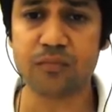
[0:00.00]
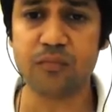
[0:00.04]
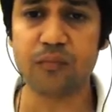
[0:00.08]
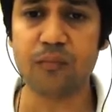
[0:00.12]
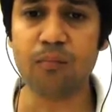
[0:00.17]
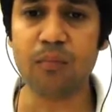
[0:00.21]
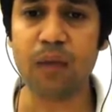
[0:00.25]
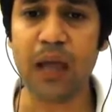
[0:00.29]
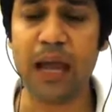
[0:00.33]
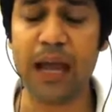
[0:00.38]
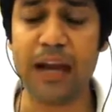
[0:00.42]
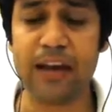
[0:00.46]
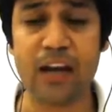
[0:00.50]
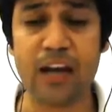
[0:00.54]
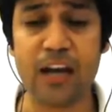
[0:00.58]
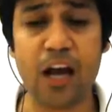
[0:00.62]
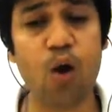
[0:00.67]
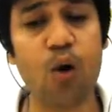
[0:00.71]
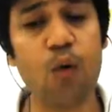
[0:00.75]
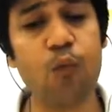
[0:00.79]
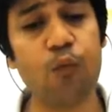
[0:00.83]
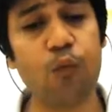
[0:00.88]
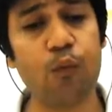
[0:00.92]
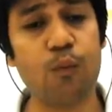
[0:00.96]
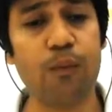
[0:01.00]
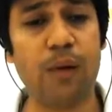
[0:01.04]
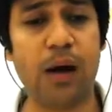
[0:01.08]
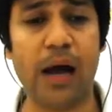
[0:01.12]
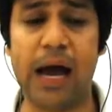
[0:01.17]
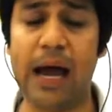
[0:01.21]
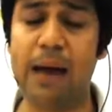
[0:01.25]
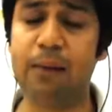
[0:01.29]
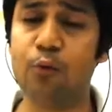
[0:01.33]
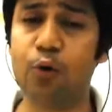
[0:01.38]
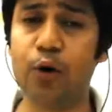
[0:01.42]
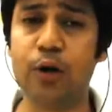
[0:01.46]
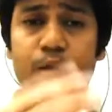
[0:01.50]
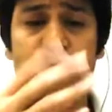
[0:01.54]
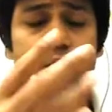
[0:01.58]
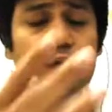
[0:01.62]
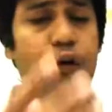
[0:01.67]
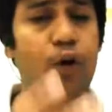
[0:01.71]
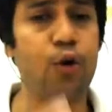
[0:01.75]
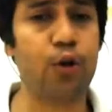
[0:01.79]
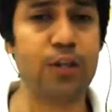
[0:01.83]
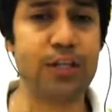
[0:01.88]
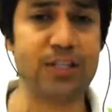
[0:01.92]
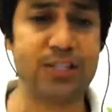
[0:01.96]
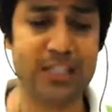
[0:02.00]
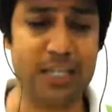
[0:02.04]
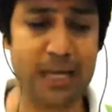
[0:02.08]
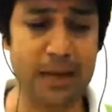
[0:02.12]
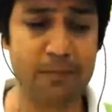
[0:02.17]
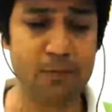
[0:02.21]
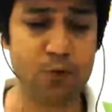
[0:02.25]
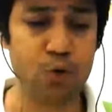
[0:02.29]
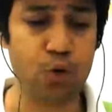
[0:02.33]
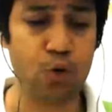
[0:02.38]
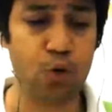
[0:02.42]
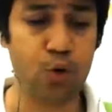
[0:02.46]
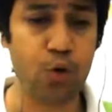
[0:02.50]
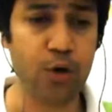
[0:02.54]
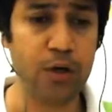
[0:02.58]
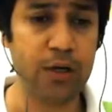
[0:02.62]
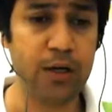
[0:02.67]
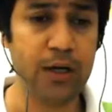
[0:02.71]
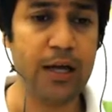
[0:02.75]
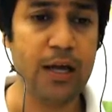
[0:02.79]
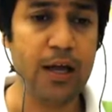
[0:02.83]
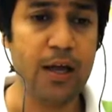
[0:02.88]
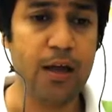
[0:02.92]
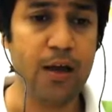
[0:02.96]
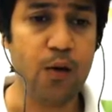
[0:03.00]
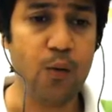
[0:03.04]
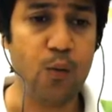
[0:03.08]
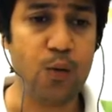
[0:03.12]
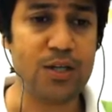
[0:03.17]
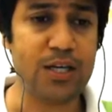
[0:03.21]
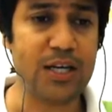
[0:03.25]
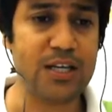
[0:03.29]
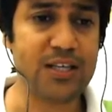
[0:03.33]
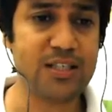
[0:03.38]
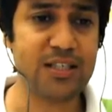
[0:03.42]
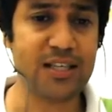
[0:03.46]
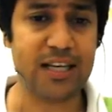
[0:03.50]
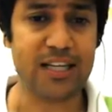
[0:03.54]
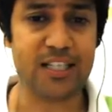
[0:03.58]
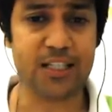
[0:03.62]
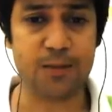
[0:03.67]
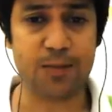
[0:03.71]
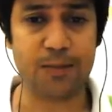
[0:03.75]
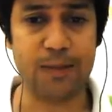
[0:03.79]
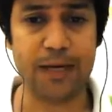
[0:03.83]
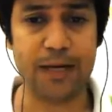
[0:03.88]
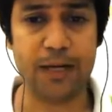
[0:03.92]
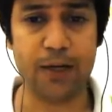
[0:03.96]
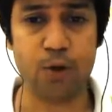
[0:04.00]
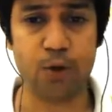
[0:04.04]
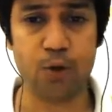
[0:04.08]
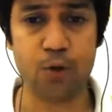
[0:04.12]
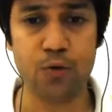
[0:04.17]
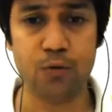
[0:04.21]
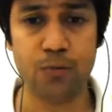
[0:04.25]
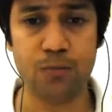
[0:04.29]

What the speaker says: and now I'm going to follow the same pseudocode which I just explained to you.